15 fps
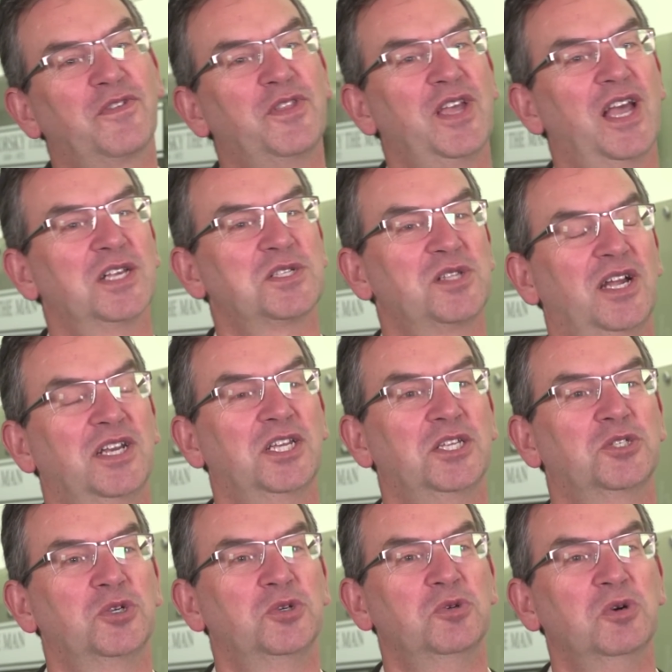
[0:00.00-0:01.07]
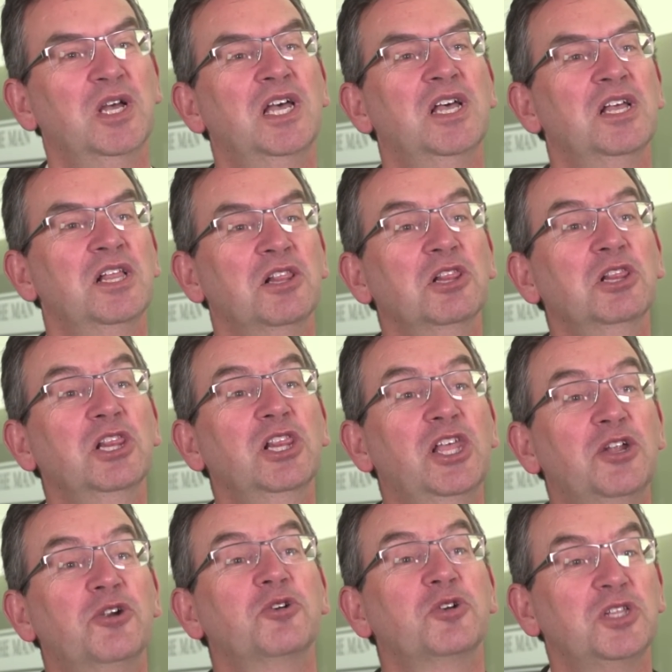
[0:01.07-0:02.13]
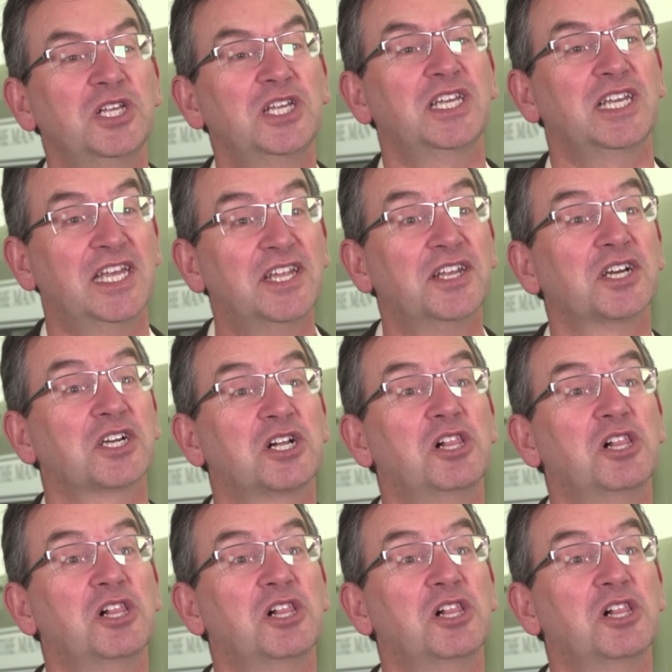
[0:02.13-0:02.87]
for the S ninety-two, literally in a